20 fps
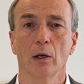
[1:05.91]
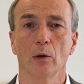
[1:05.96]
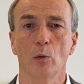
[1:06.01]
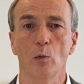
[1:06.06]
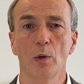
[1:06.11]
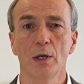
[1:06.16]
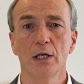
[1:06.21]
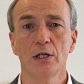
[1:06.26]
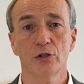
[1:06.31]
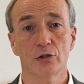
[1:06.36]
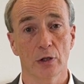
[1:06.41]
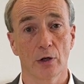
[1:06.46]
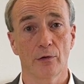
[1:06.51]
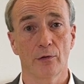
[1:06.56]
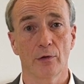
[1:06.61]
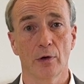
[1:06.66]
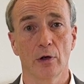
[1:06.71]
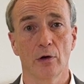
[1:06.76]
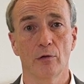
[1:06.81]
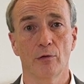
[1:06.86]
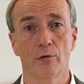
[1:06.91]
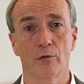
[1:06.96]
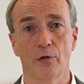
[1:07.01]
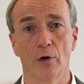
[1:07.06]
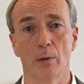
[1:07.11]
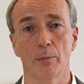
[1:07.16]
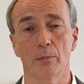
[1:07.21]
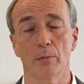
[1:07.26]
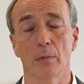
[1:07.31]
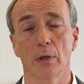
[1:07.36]
We suffered
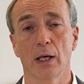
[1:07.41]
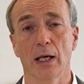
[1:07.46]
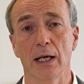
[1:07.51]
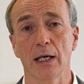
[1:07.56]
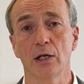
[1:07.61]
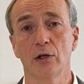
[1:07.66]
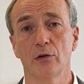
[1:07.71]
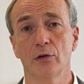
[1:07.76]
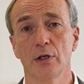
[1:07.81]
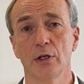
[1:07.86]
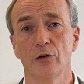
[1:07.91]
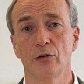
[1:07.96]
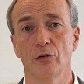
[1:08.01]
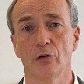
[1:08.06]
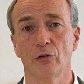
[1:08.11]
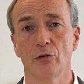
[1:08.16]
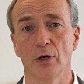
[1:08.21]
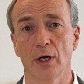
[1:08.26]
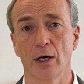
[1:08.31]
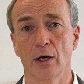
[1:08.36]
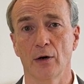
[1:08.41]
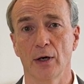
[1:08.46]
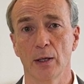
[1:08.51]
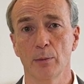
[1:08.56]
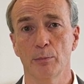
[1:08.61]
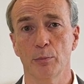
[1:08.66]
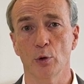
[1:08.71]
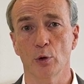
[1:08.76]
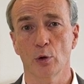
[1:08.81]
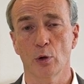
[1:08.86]
from increases in our
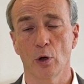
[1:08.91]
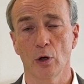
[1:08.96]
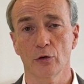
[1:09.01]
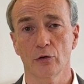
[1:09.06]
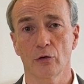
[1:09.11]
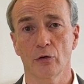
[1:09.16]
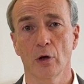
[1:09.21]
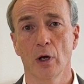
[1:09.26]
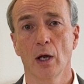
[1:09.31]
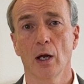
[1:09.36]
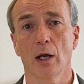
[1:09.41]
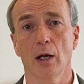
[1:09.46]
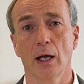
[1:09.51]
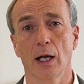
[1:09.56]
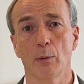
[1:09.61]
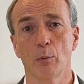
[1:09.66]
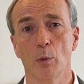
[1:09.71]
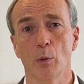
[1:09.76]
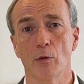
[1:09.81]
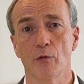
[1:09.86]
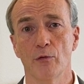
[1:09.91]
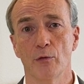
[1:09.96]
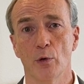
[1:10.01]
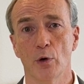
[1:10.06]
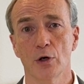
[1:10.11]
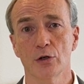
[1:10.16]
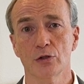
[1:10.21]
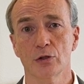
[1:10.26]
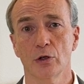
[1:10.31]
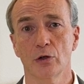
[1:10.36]
input costs, and we were
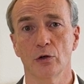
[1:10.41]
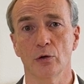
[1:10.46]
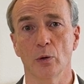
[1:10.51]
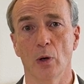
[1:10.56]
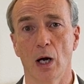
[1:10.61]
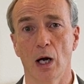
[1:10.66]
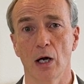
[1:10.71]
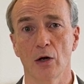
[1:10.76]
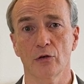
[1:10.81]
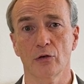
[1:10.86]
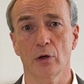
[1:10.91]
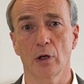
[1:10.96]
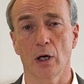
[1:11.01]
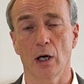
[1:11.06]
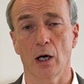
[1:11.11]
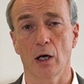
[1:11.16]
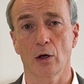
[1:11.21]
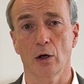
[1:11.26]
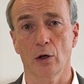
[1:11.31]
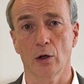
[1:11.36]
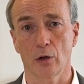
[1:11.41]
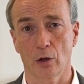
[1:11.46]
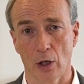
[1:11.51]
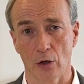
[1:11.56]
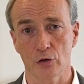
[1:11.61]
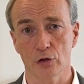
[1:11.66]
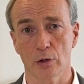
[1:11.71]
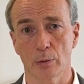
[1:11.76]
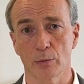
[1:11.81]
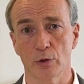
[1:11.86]
forced to ask our
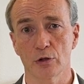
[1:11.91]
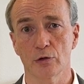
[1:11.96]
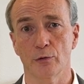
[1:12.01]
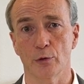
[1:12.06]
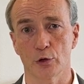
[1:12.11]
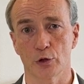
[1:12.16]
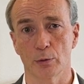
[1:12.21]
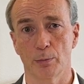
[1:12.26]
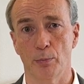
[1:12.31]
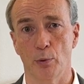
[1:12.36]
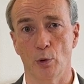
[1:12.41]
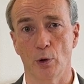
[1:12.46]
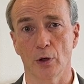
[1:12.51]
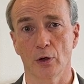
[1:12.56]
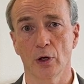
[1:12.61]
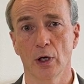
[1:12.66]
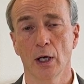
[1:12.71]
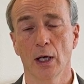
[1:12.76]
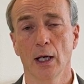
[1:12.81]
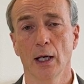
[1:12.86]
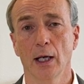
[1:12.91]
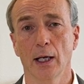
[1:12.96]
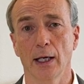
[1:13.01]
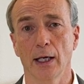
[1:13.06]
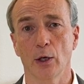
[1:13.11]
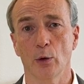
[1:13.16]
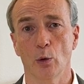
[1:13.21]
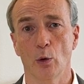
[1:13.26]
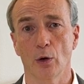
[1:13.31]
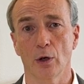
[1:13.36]
customers for support
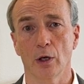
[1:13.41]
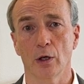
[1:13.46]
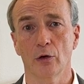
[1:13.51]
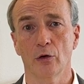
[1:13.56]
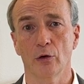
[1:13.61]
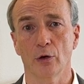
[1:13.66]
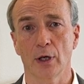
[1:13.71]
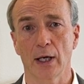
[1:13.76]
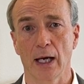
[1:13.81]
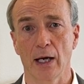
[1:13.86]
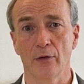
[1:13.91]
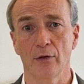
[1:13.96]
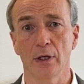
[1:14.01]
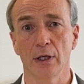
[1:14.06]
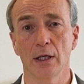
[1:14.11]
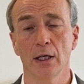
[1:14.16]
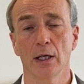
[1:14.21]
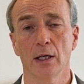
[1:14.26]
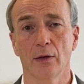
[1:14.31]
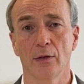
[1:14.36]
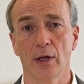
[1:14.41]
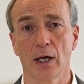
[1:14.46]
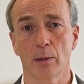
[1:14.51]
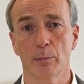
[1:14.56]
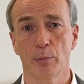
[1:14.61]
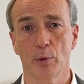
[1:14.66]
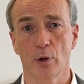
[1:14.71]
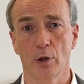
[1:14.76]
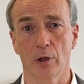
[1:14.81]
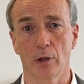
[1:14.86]
in order to carry
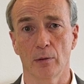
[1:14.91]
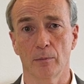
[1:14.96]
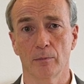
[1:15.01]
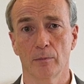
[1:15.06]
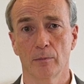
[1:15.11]
that burden.